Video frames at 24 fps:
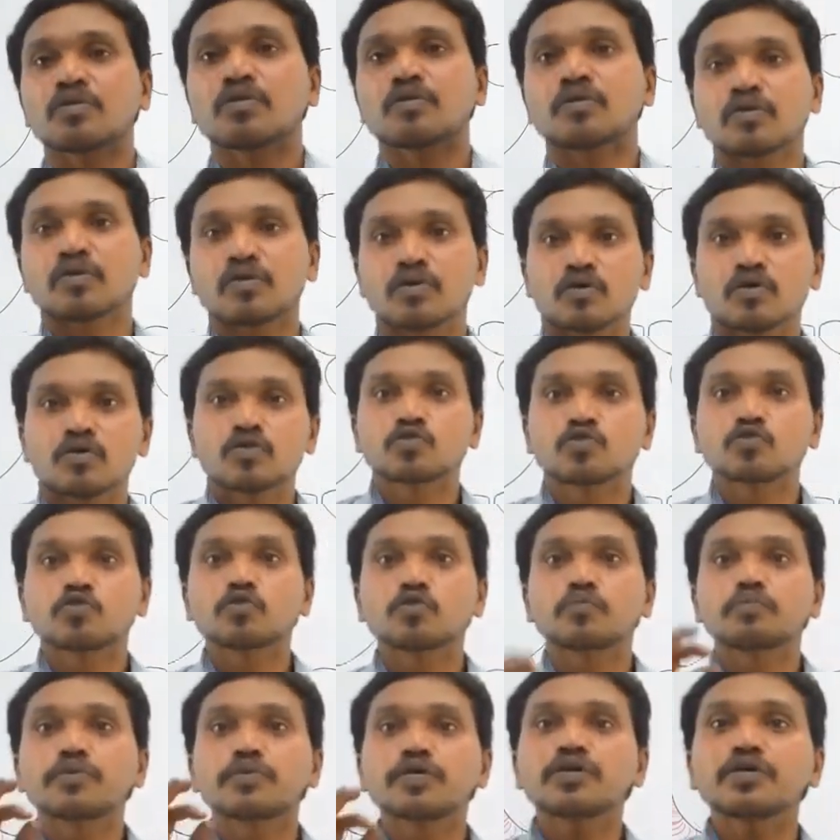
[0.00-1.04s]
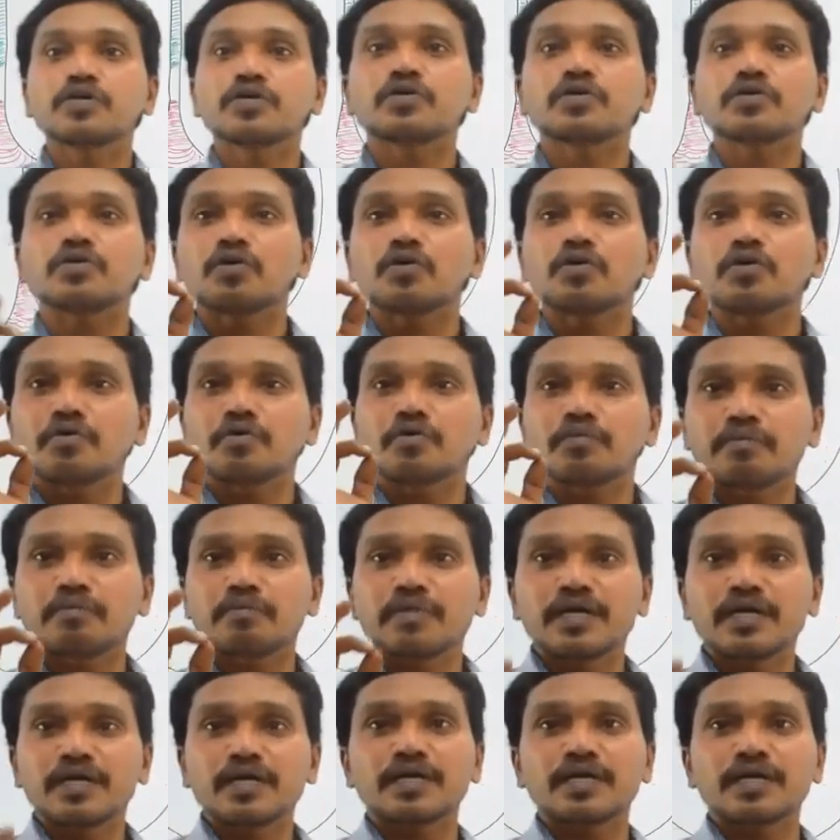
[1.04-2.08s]
superior
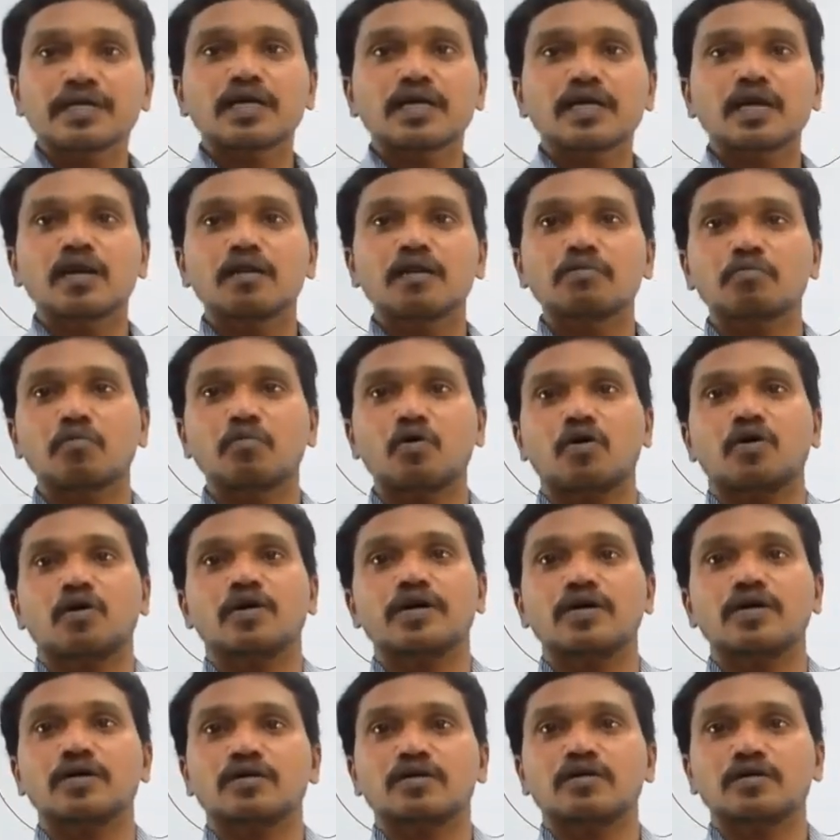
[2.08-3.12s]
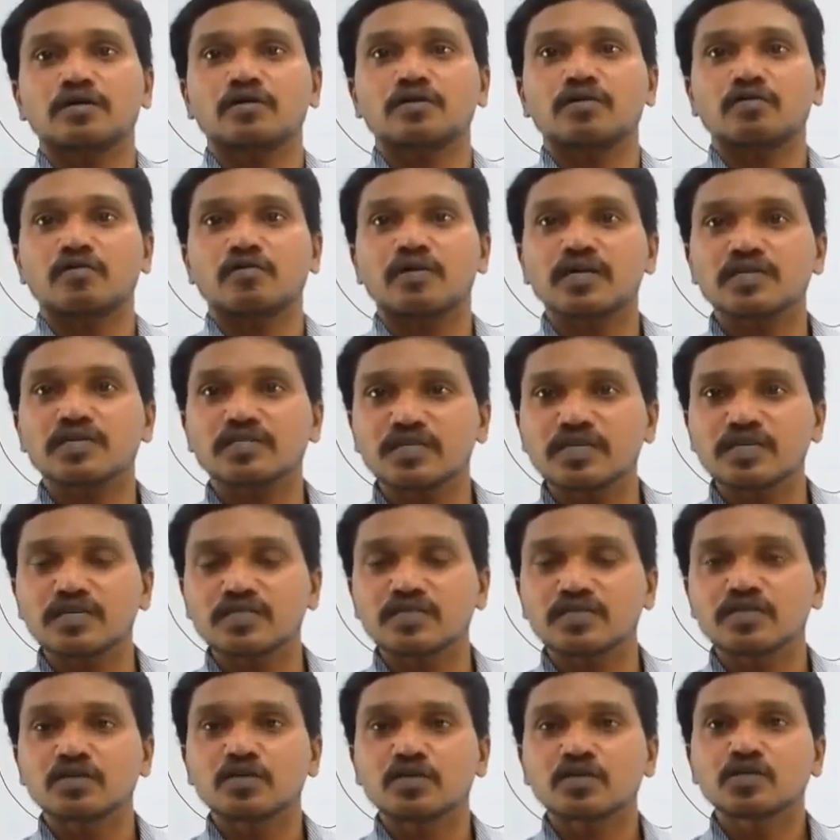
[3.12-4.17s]
medial border. What is
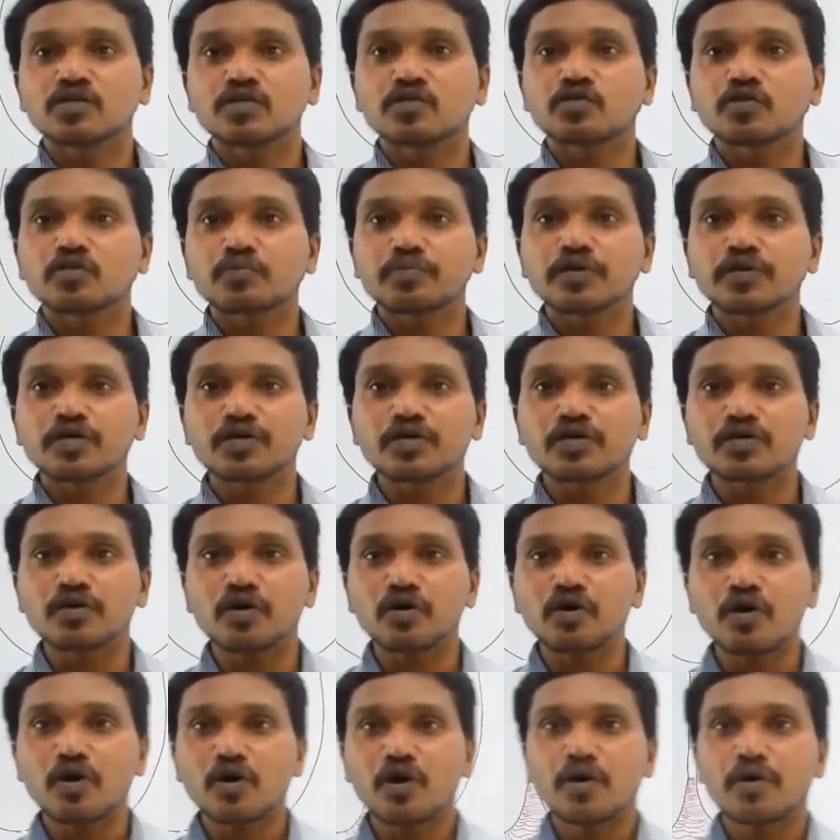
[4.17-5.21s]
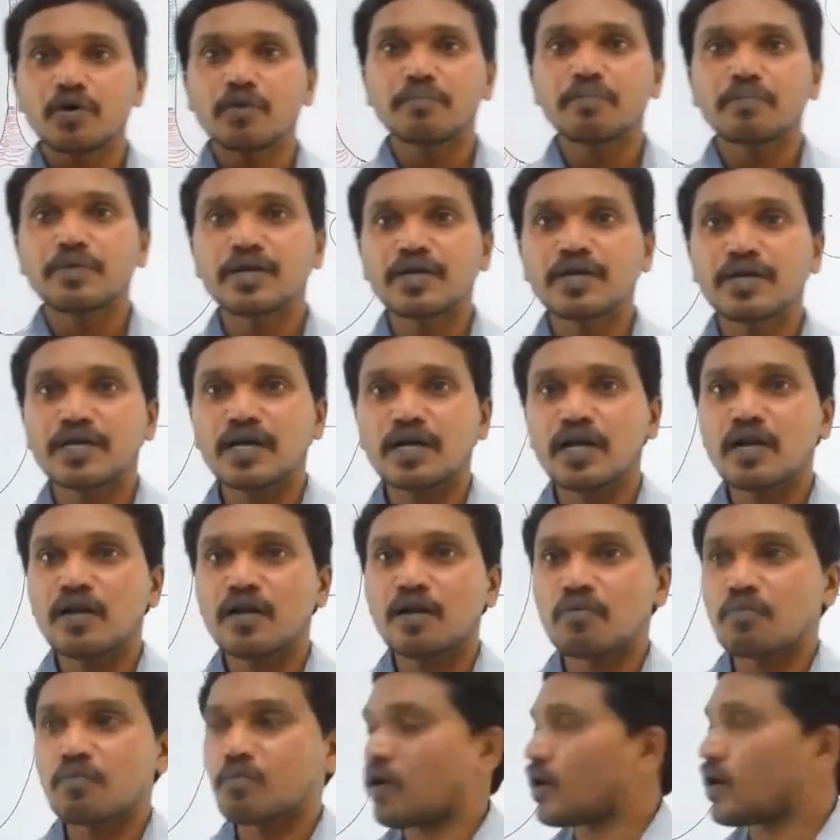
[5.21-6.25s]
this? Superior medial
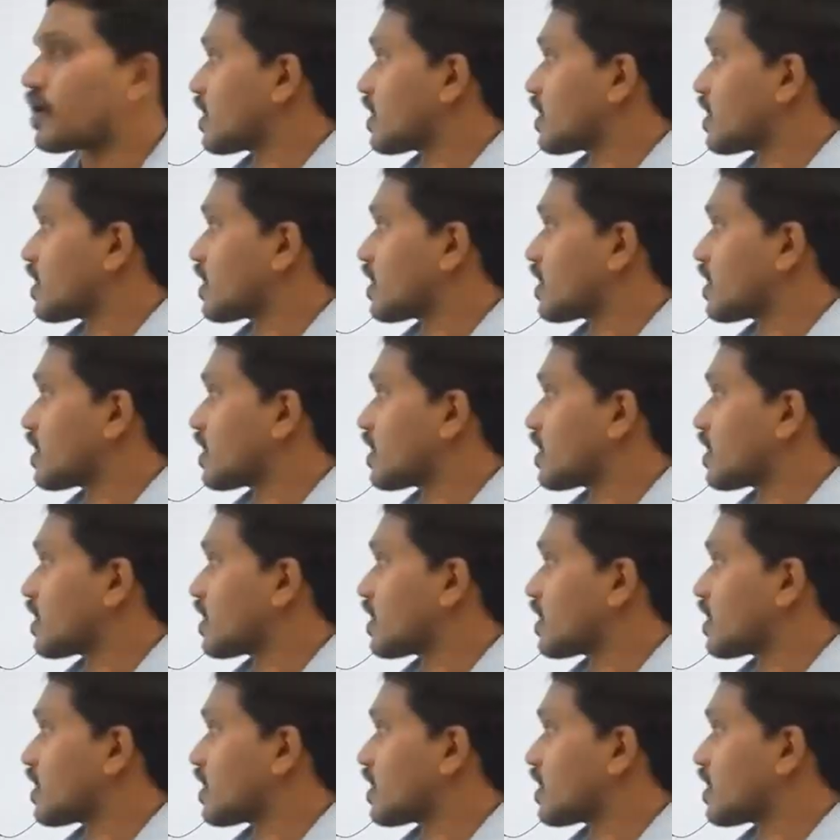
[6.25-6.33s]
border.